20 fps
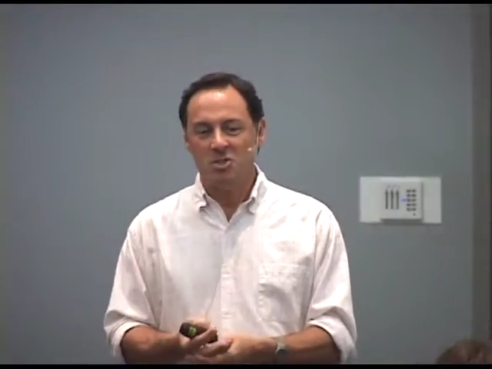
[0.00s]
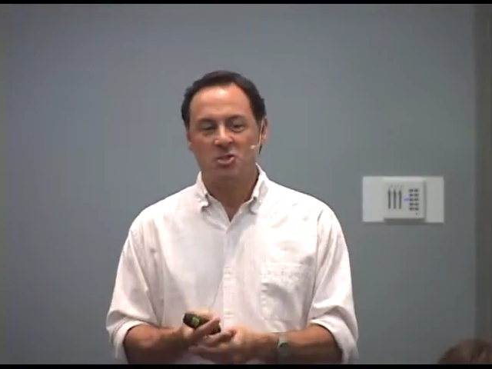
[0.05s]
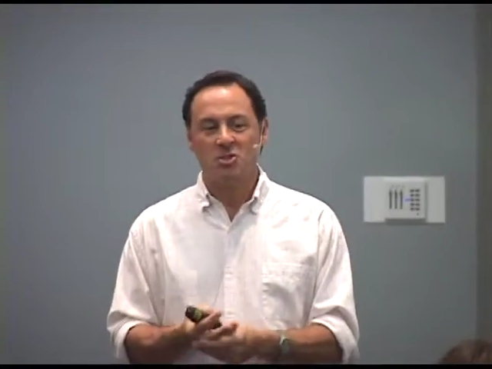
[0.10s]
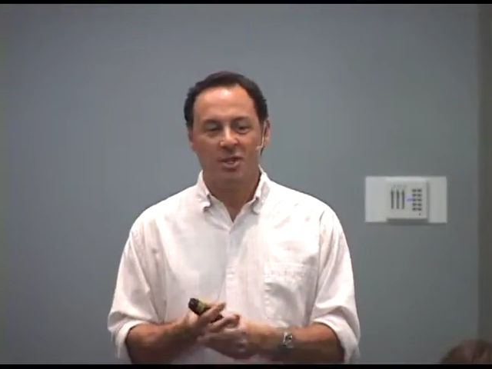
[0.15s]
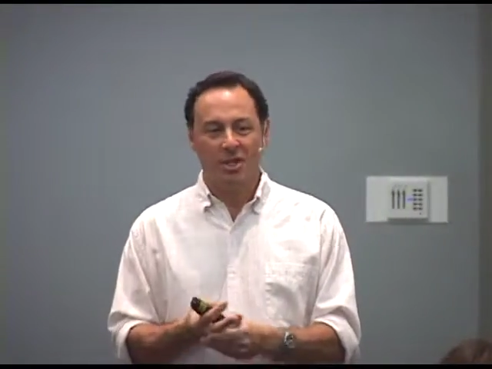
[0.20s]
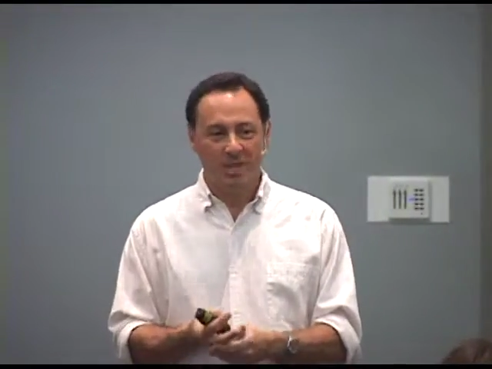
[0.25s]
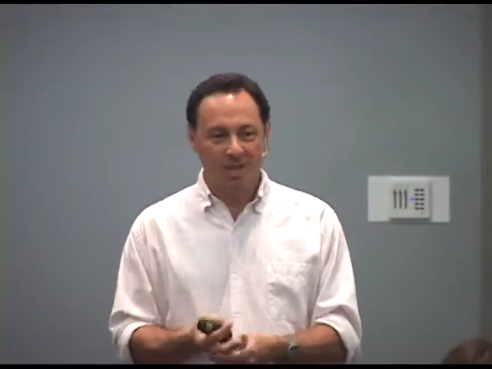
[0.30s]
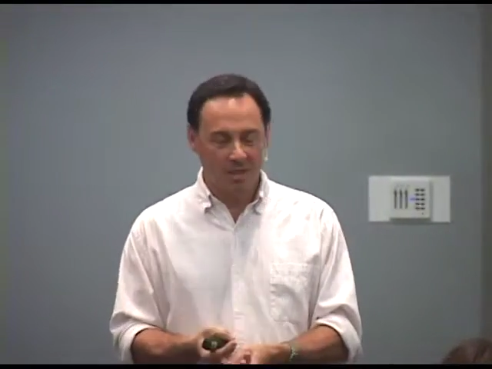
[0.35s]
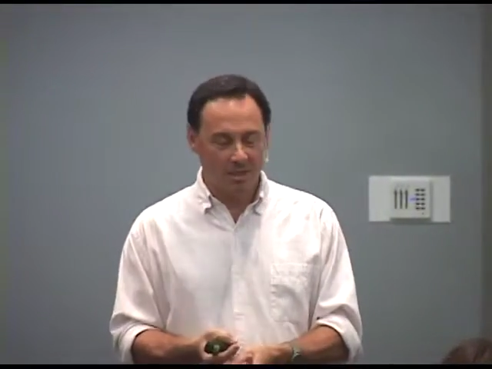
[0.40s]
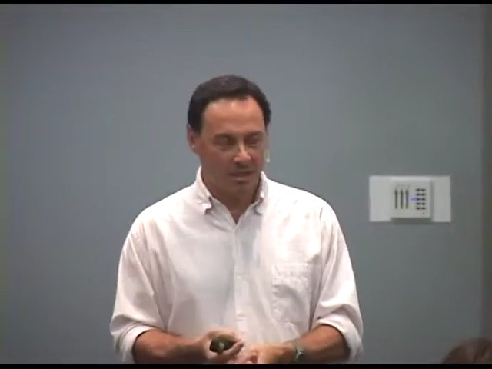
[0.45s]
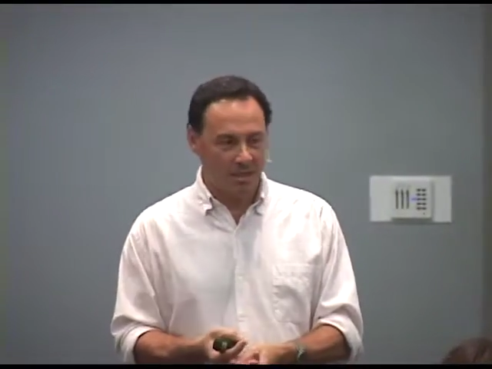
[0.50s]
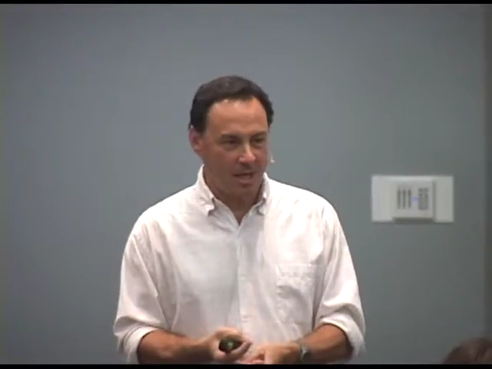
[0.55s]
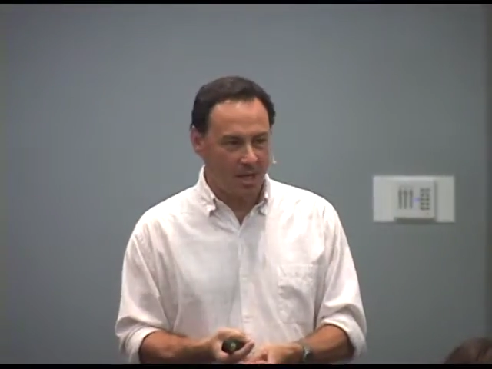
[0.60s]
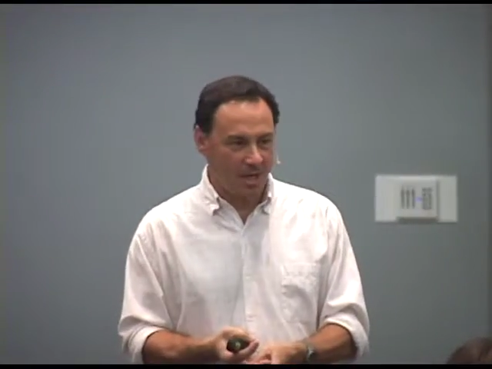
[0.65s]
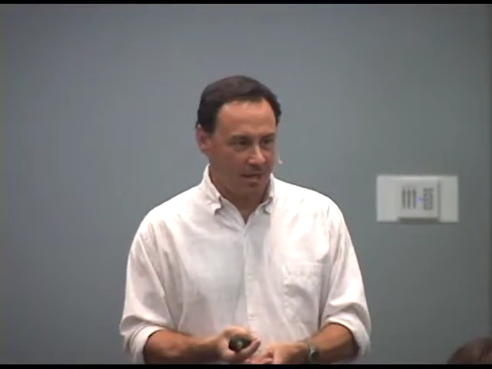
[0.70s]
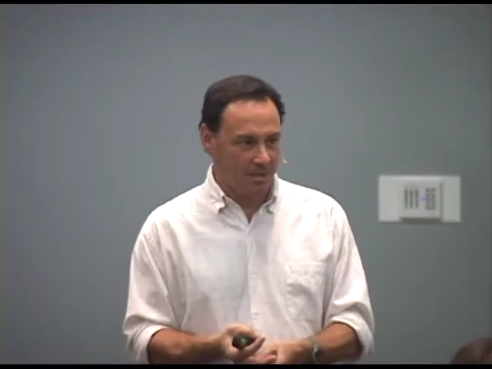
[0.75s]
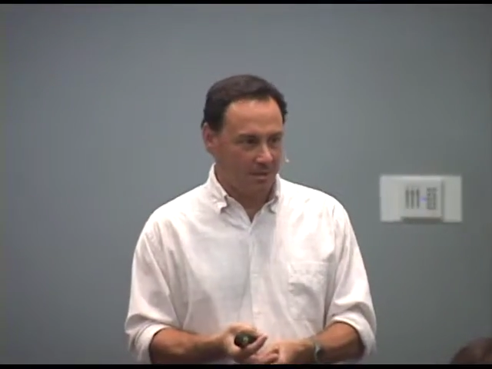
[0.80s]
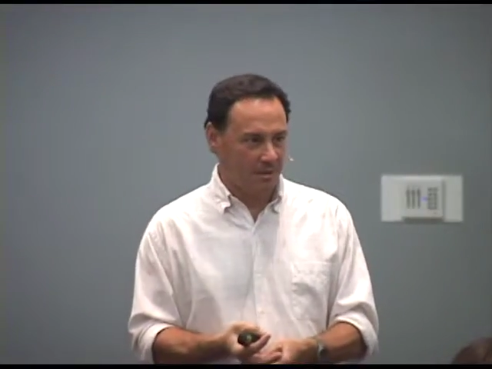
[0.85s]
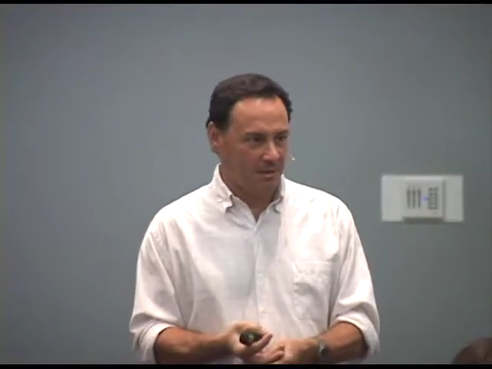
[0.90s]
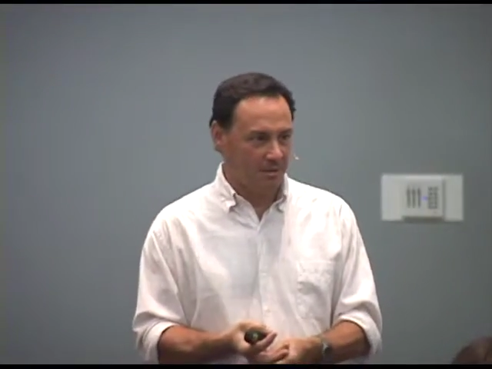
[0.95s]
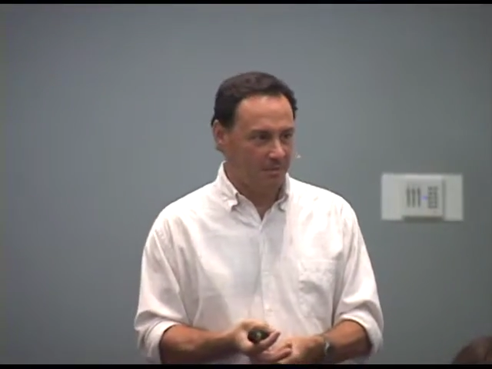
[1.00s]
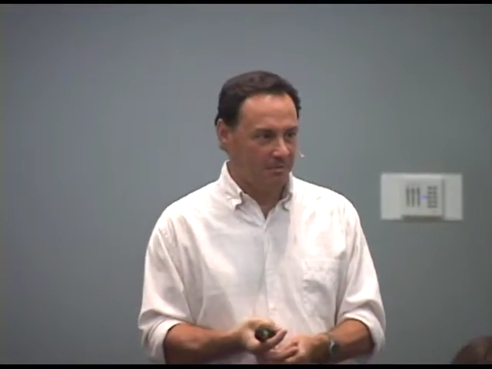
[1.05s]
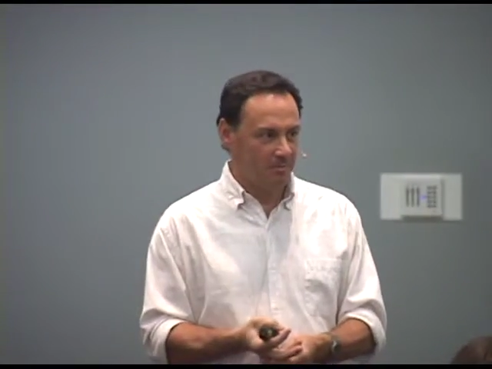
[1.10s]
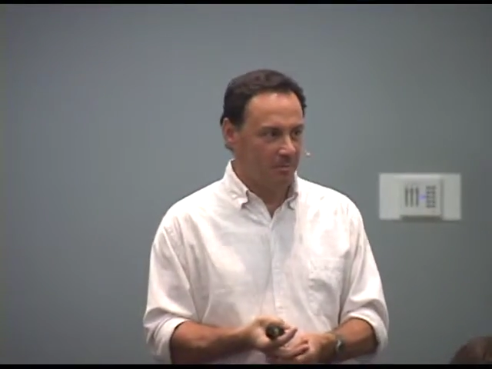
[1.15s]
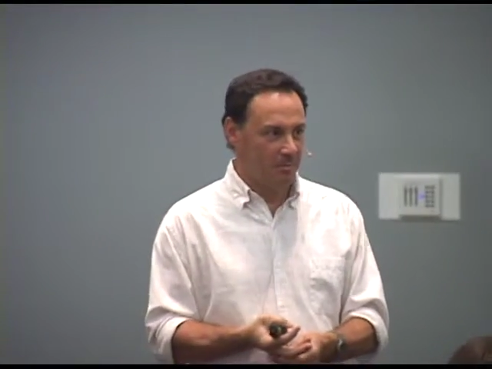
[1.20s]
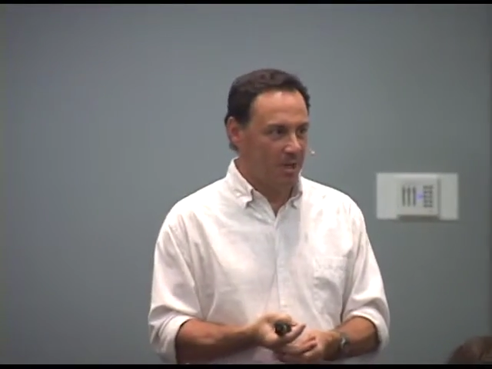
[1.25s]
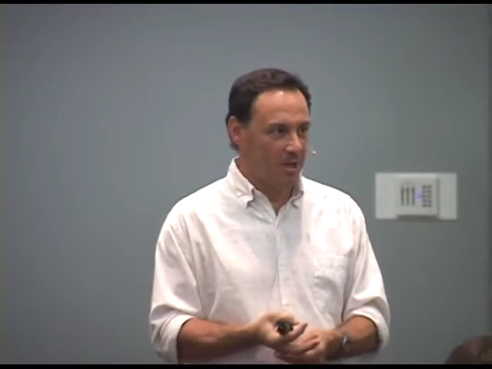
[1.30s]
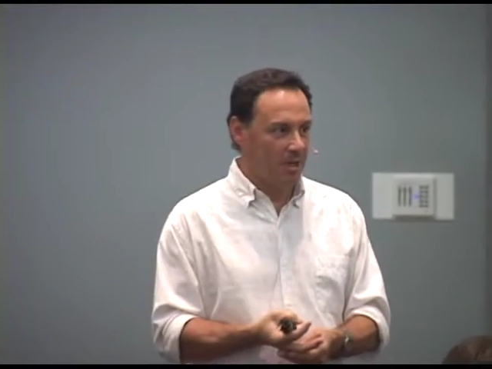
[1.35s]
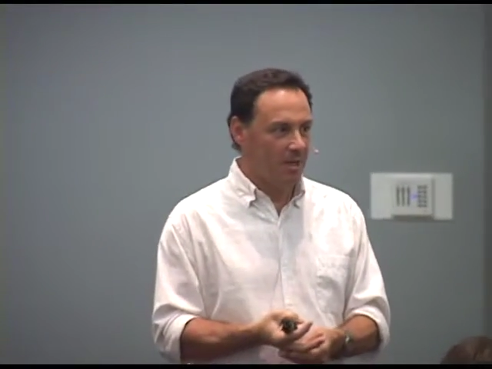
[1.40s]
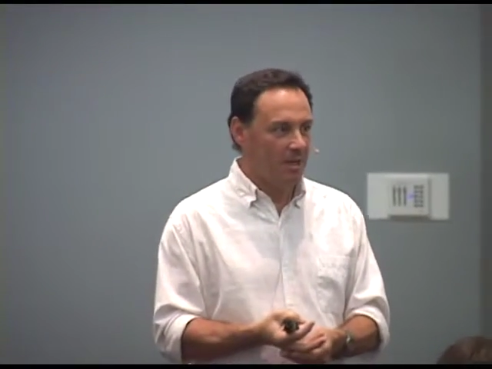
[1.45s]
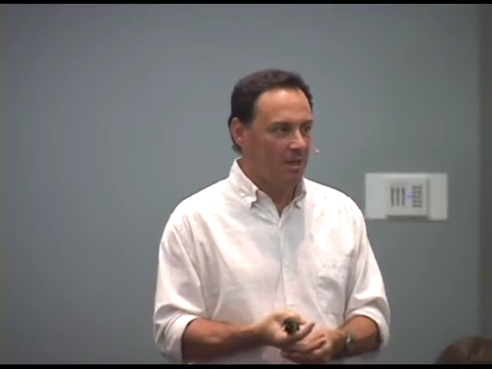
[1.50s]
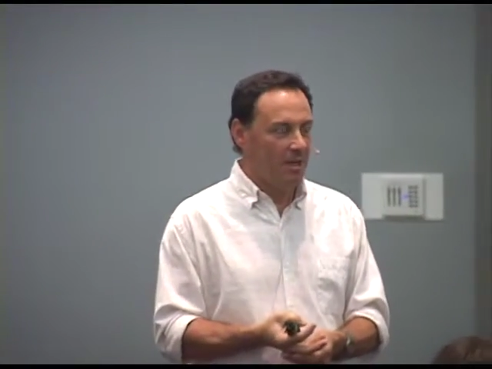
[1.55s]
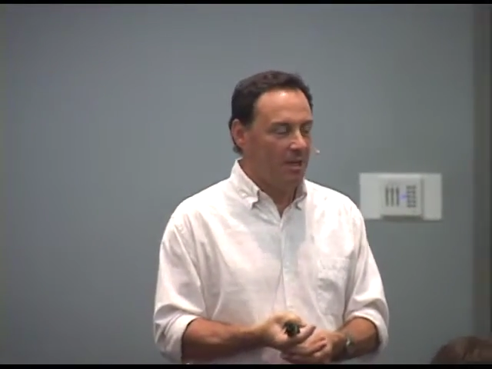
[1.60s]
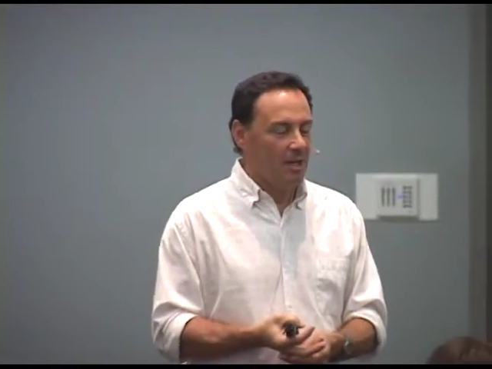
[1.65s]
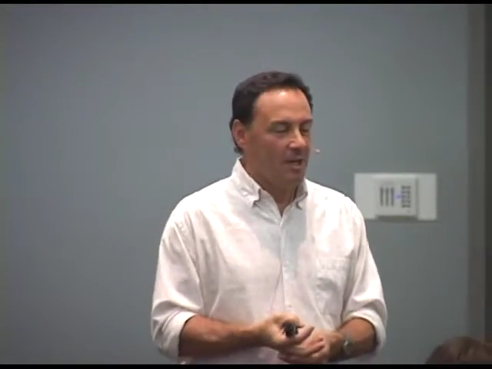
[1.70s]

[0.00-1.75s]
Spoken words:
to eat that, okay?